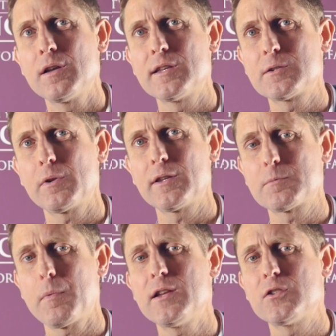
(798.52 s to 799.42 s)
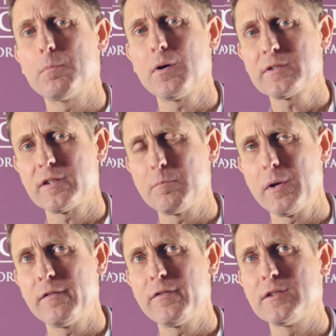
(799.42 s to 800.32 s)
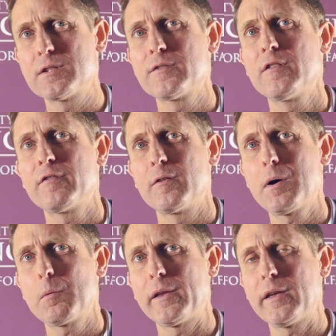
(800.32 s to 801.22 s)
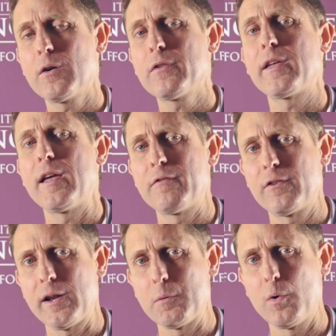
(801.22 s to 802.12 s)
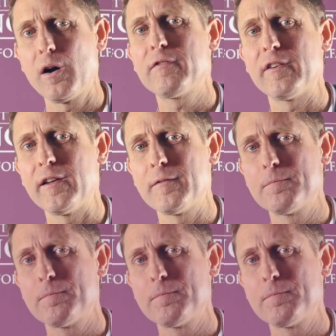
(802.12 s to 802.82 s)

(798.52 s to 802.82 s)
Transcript: as well as major positive benefits for public health and for animal welfare.